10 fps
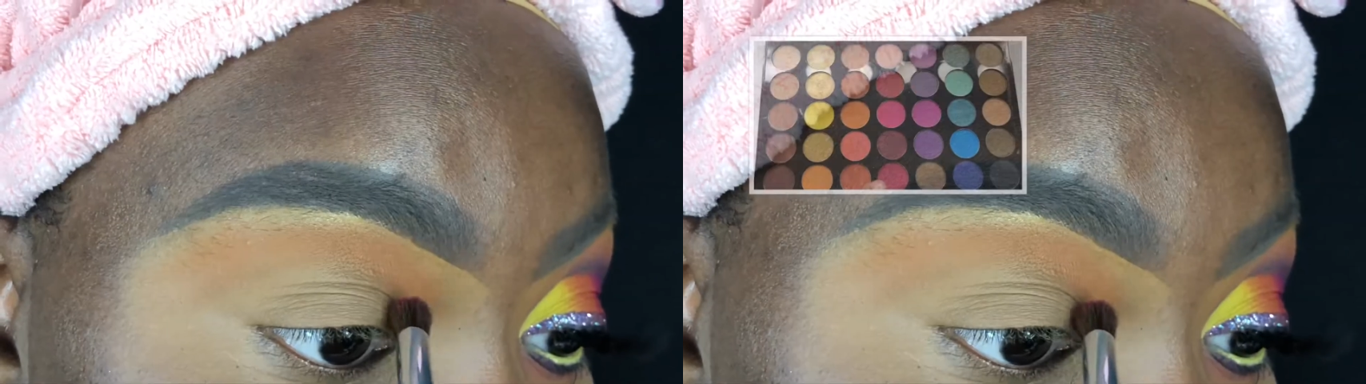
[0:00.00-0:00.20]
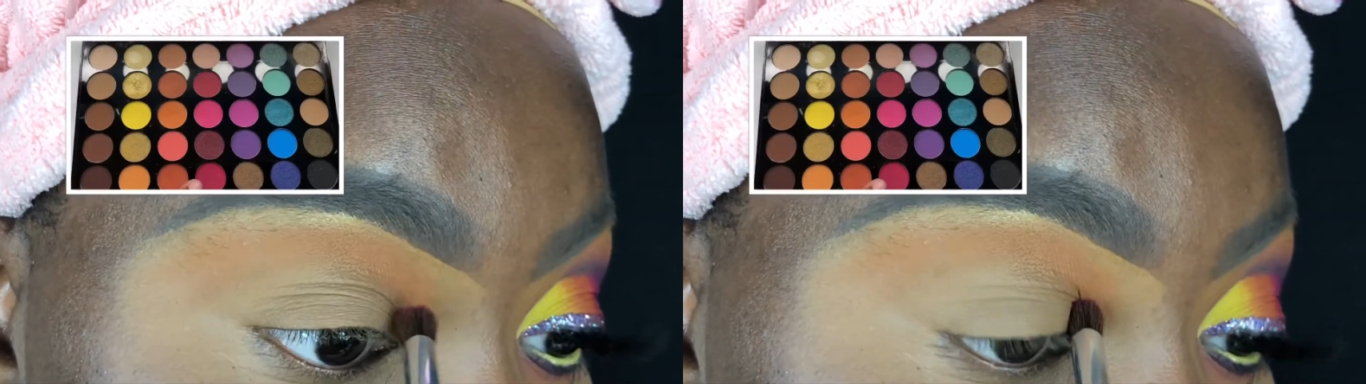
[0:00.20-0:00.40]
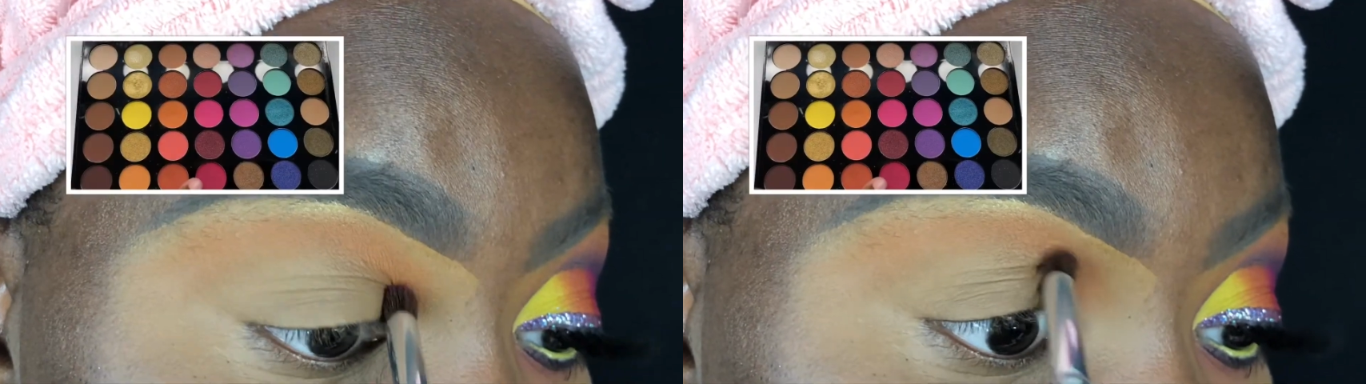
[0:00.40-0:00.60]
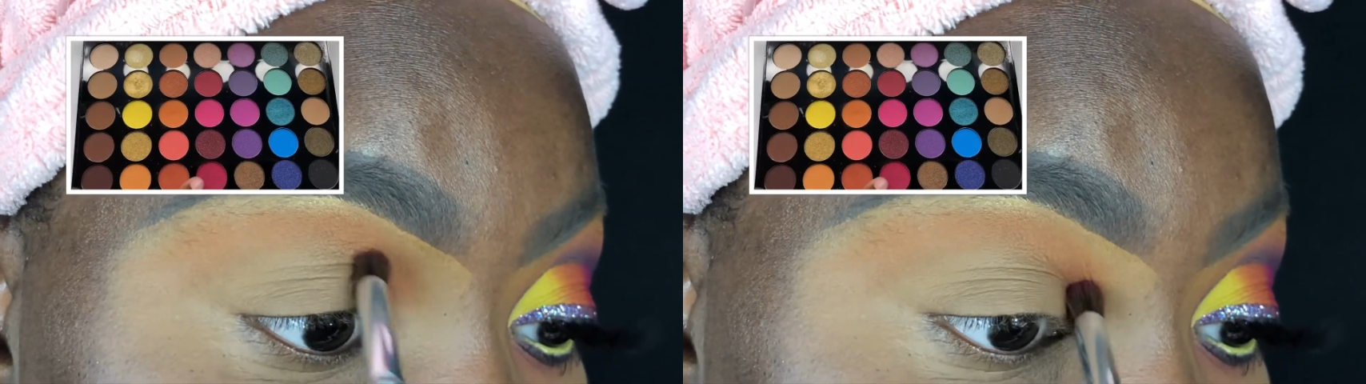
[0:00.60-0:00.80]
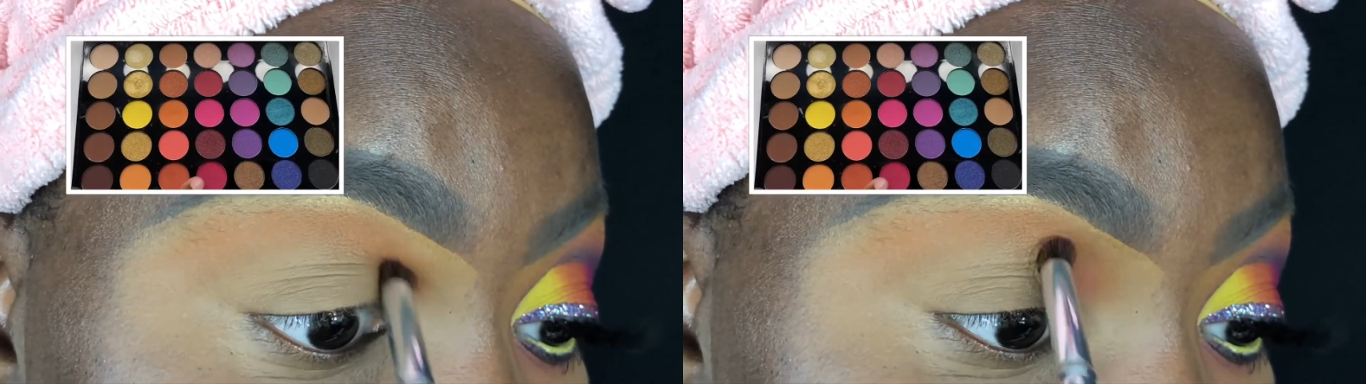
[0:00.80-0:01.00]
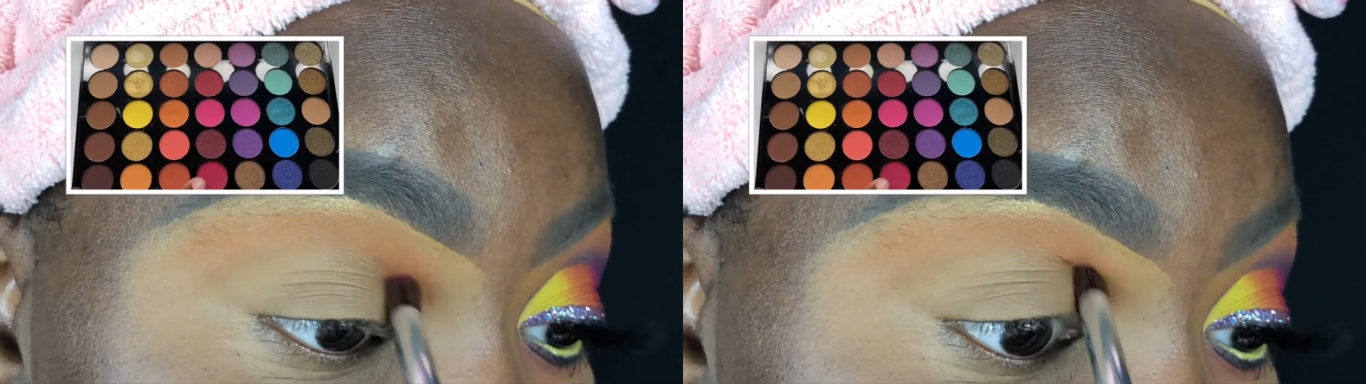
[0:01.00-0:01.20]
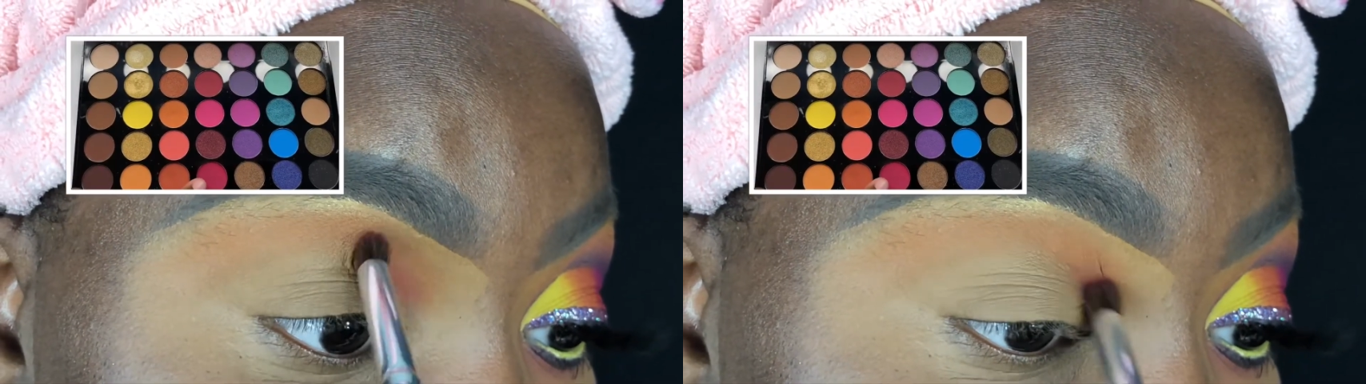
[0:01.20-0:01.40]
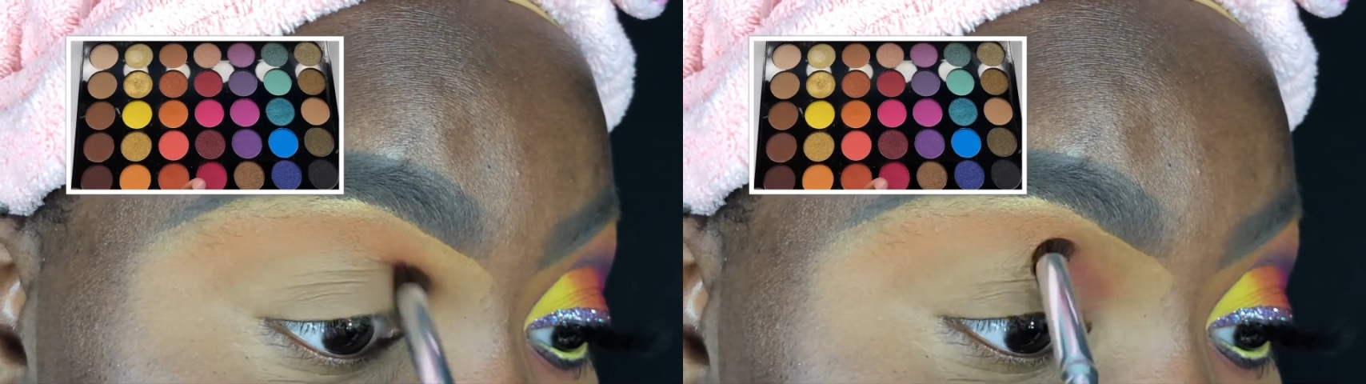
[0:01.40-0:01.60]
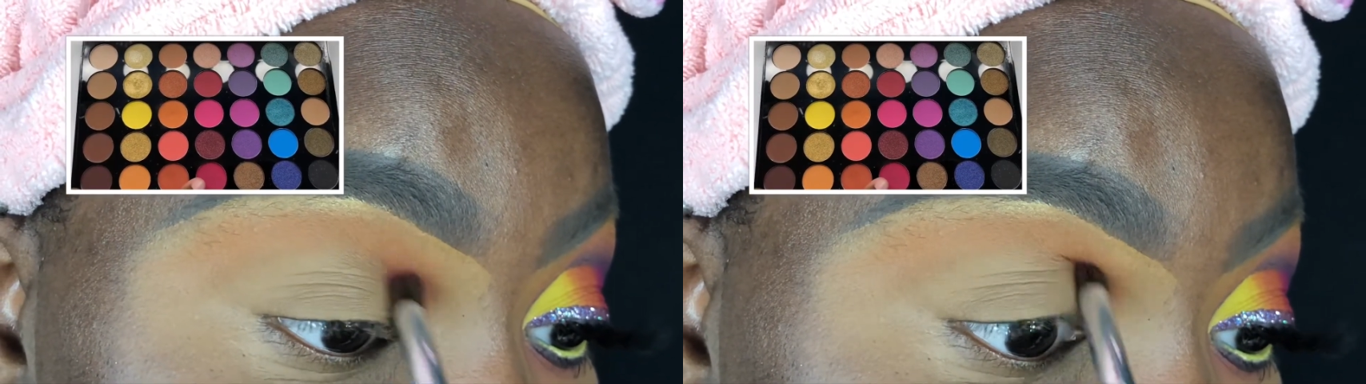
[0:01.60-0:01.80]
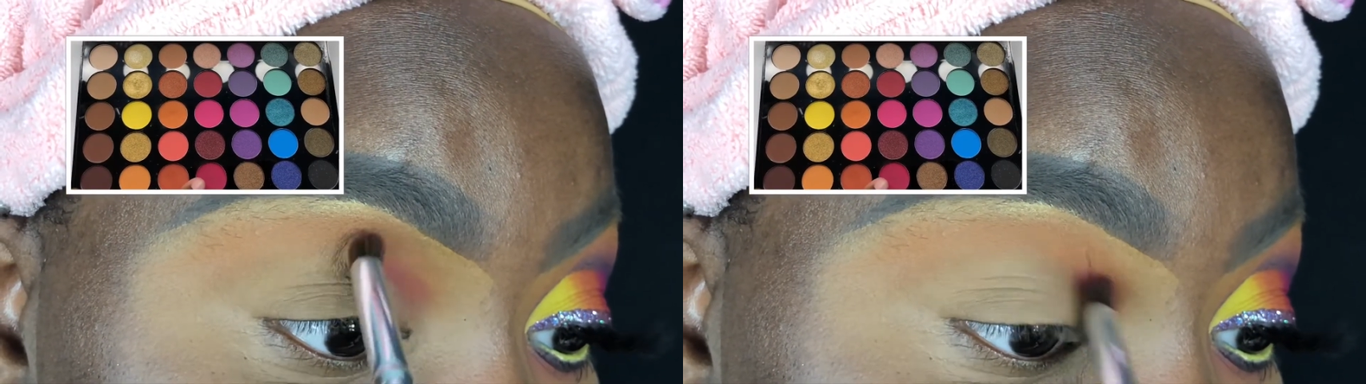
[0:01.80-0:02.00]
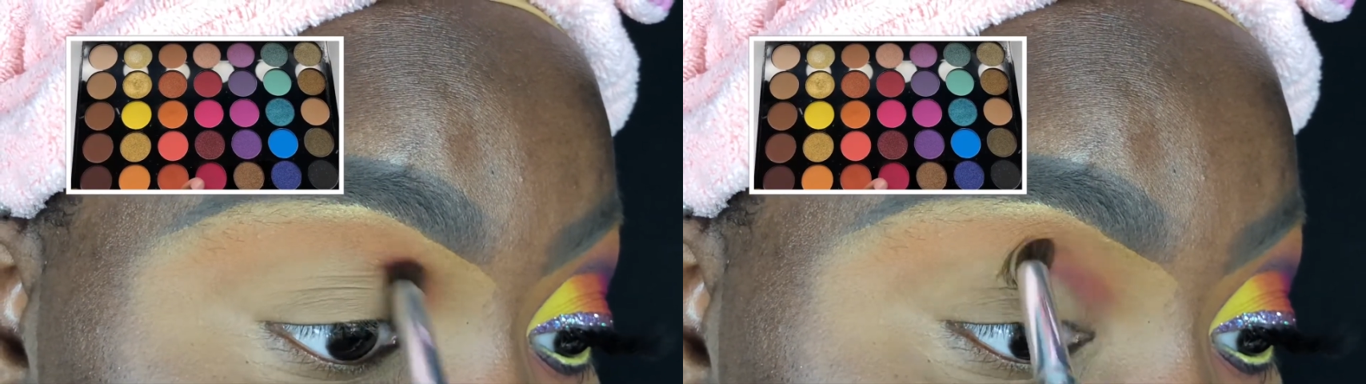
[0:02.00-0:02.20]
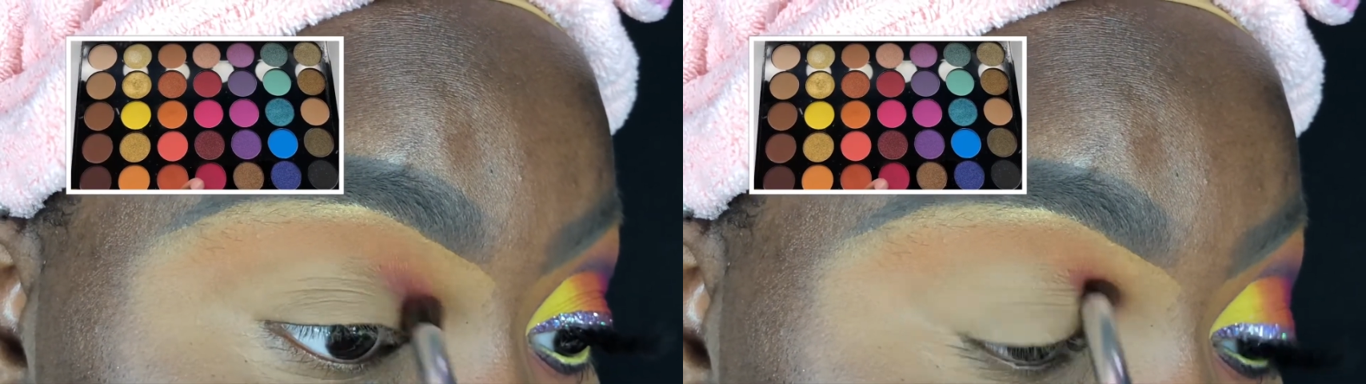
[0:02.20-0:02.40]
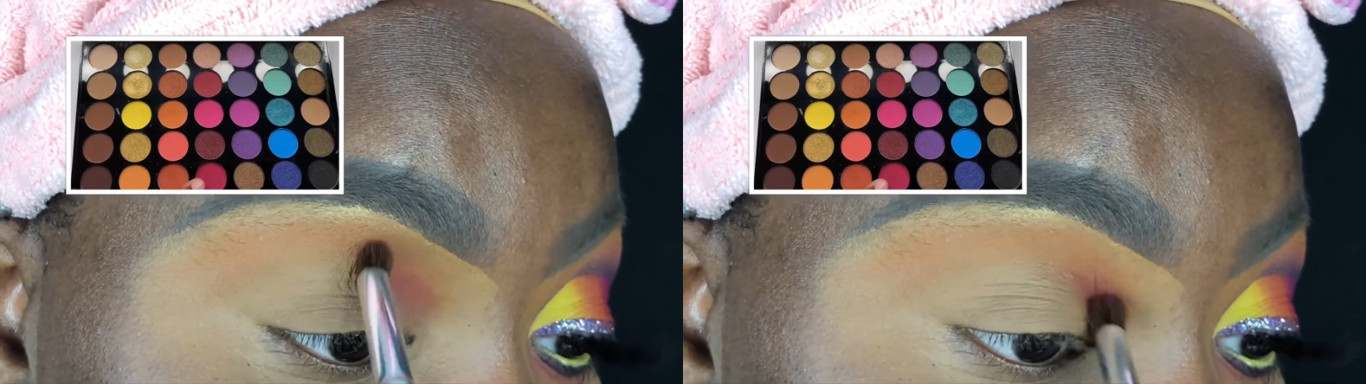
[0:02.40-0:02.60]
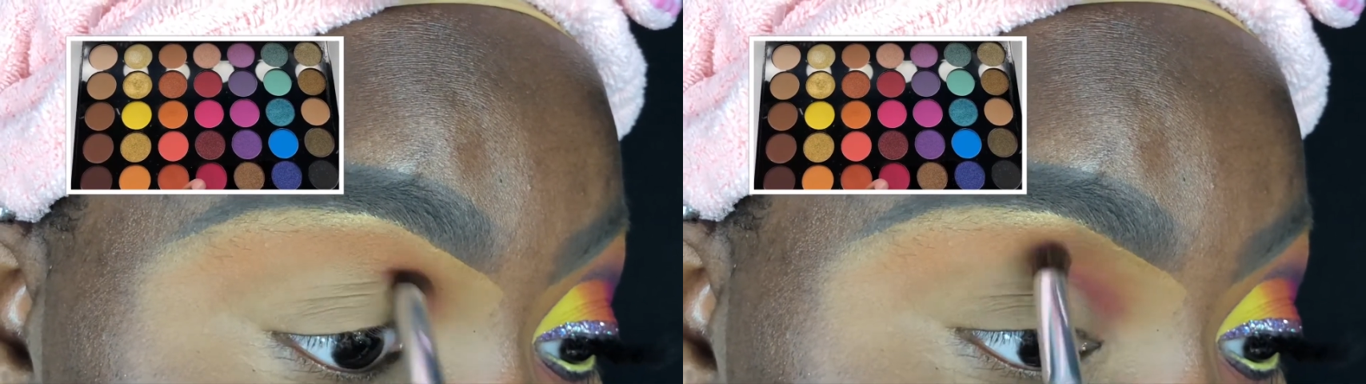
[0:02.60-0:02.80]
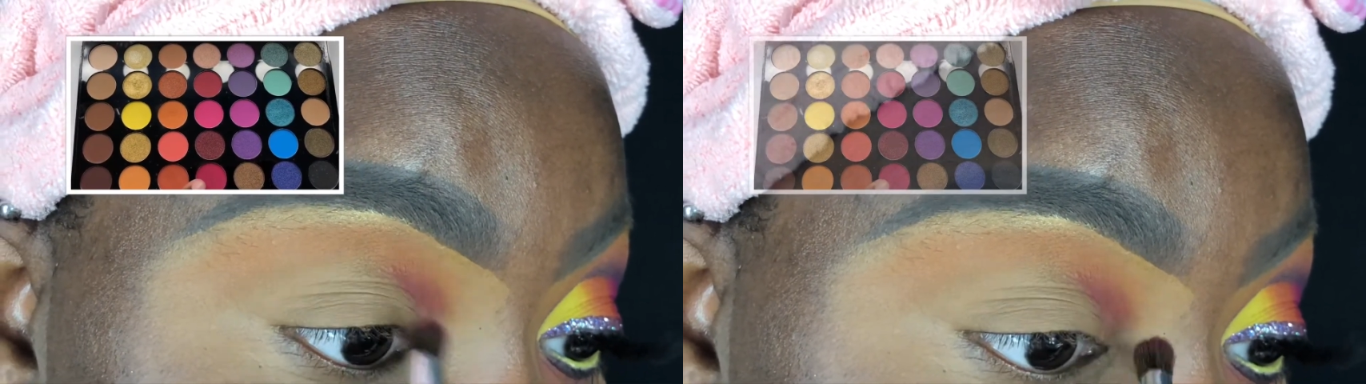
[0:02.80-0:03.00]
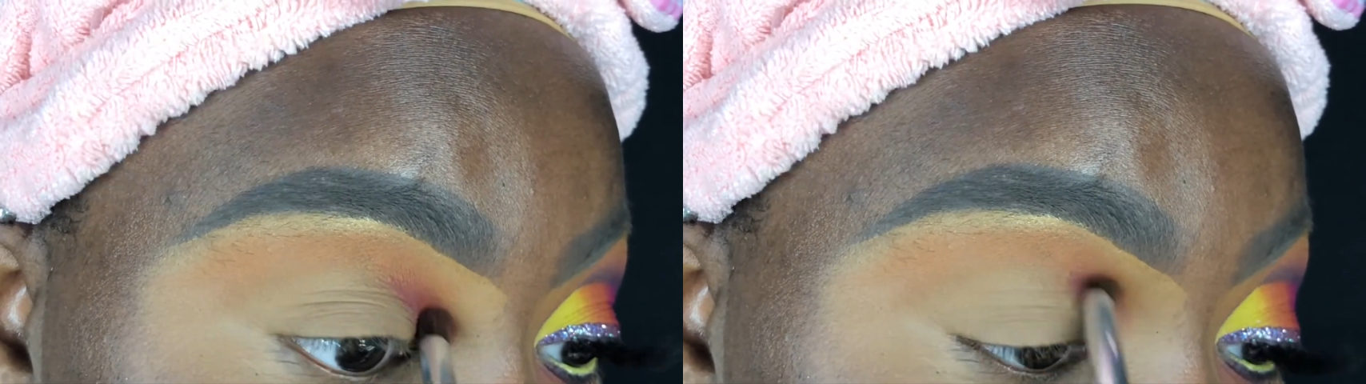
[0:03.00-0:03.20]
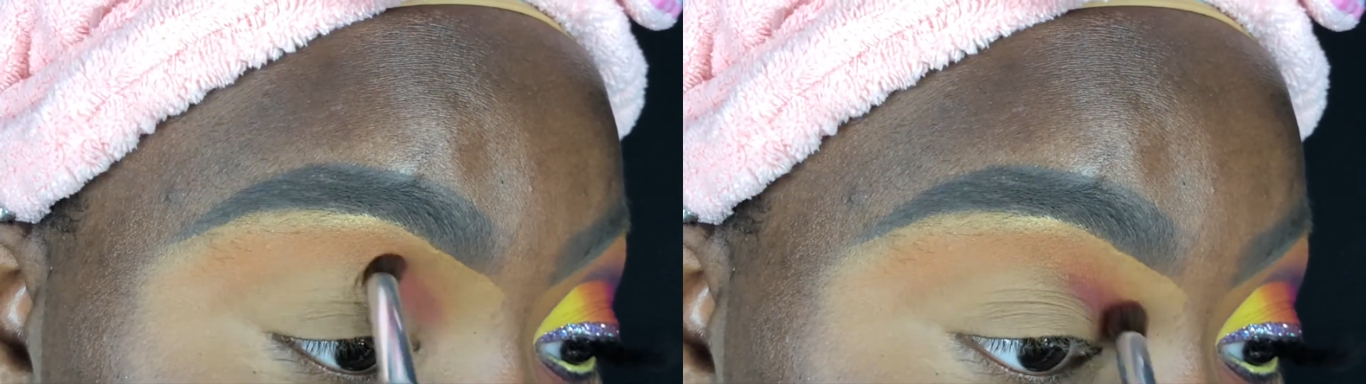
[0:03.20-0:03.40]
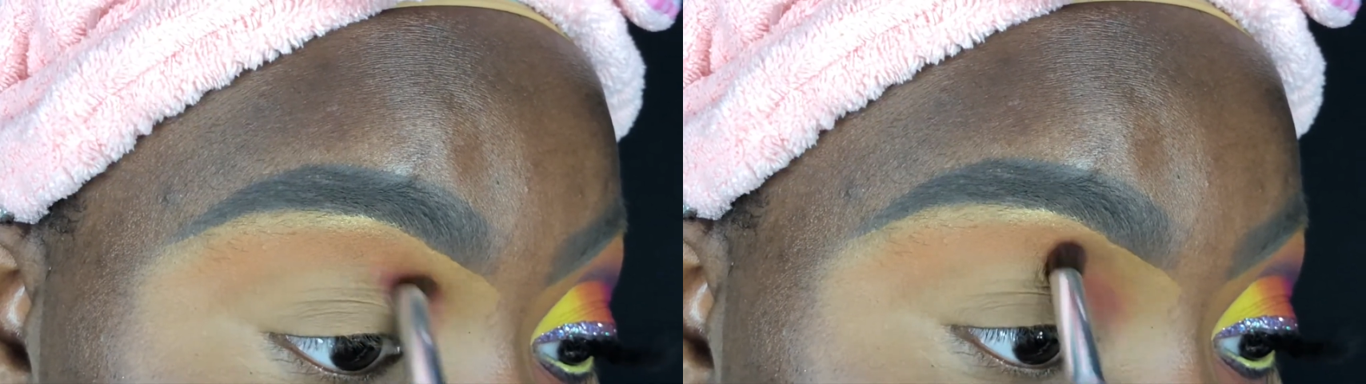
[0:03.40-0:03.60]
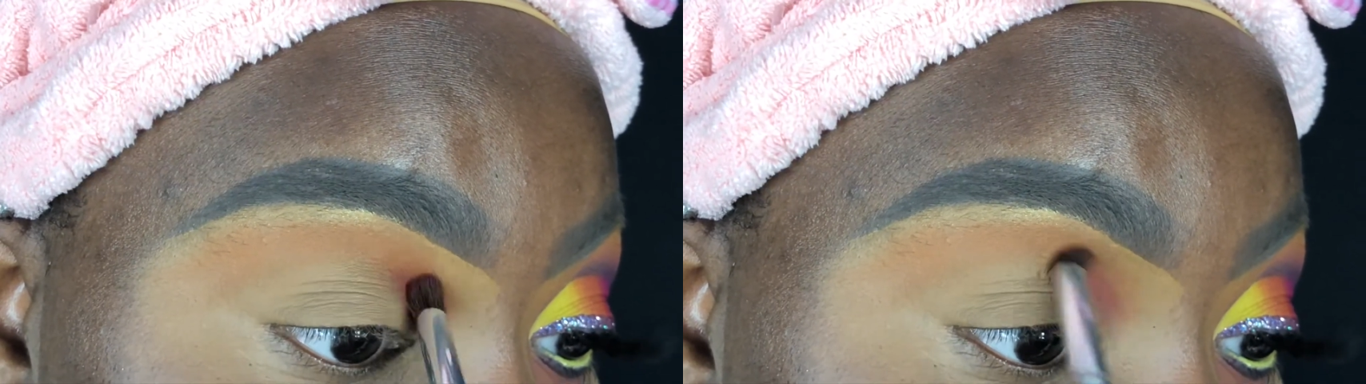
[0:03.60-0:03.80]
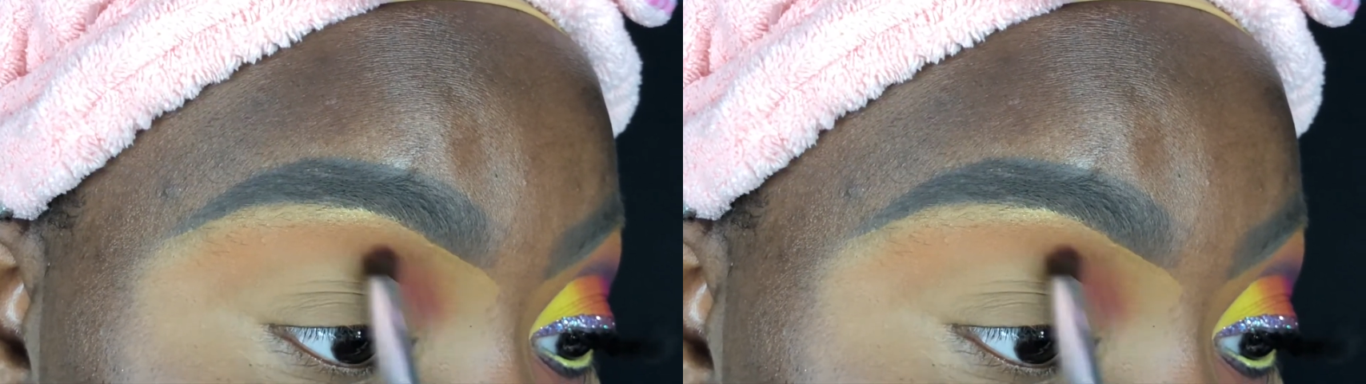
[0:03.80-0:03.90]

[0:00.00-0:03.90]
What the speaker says: (no speaker visible)